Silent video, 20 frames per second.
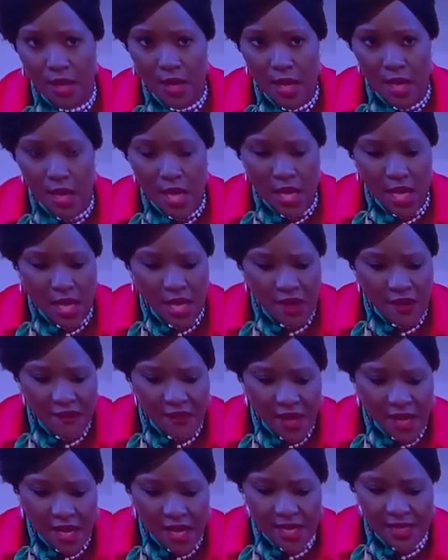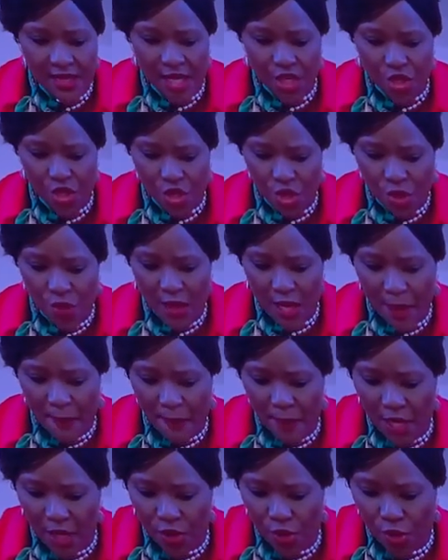Even as I showed up
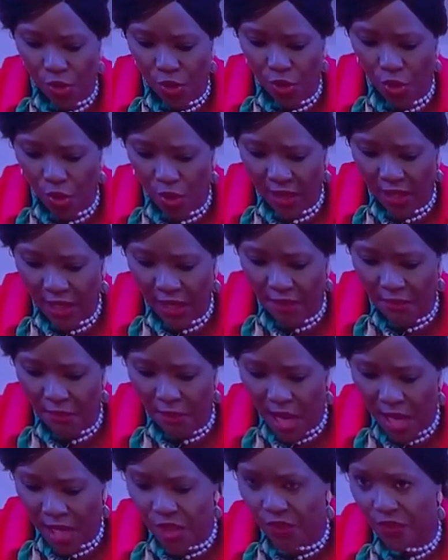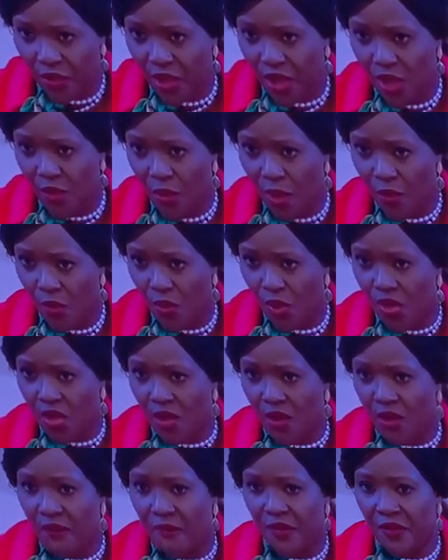in New York in March for the UN Water
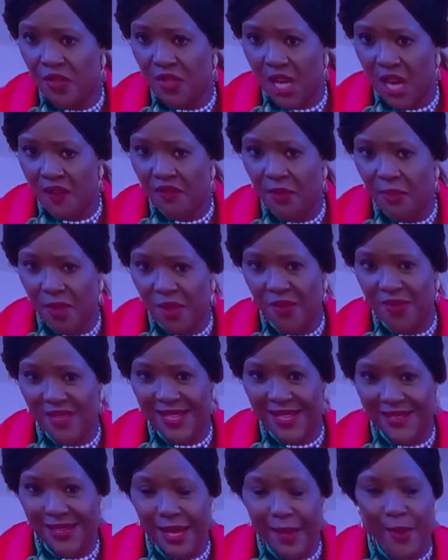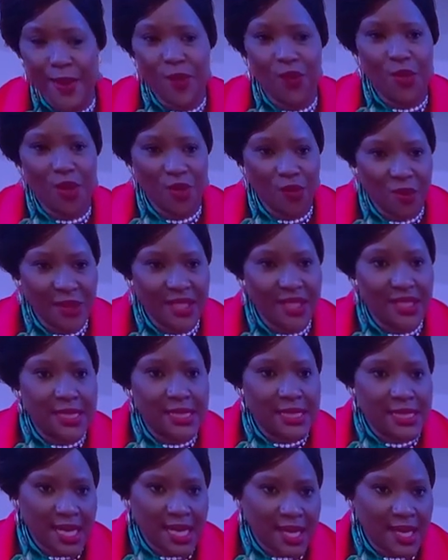Conference, everybody was asking about World Wetlands
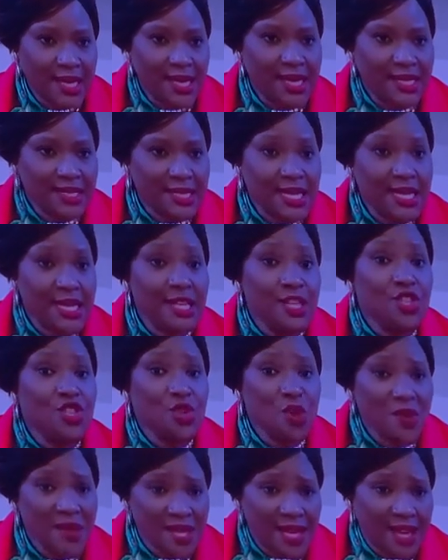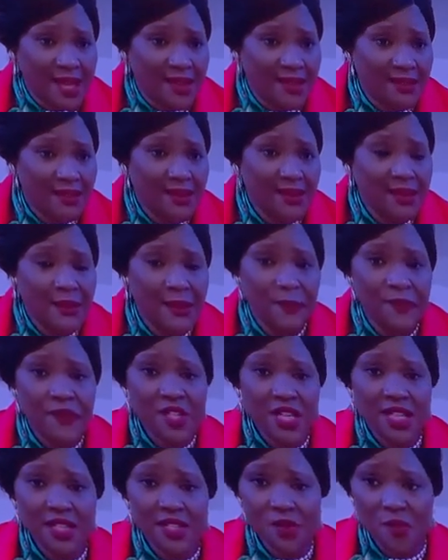Day. And I said, it is your day. Tell
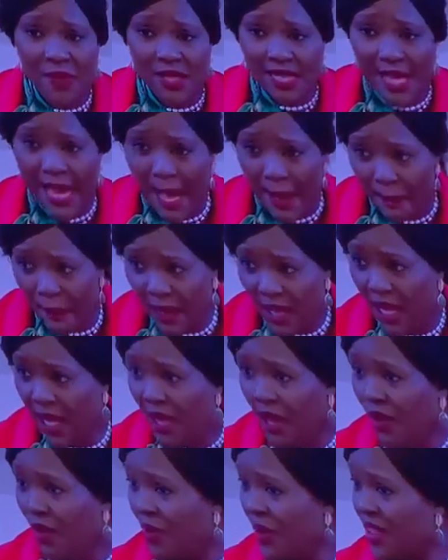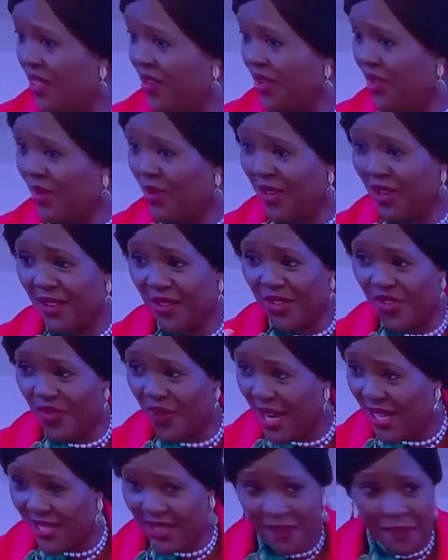us what's happening, whether you're a
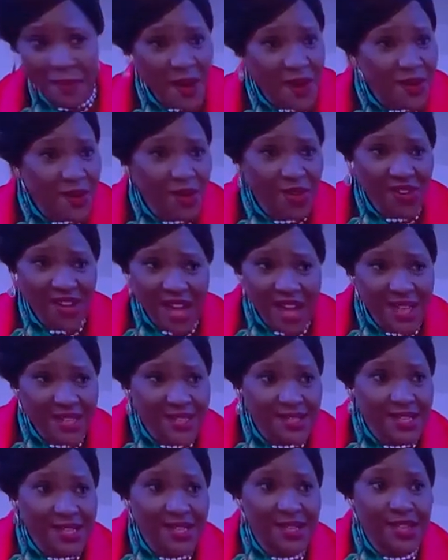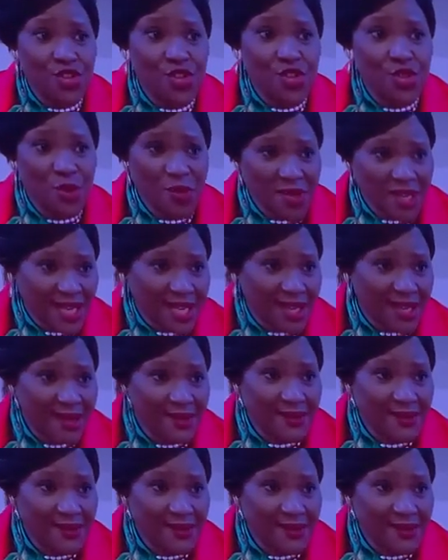contracting party or not, it is your day.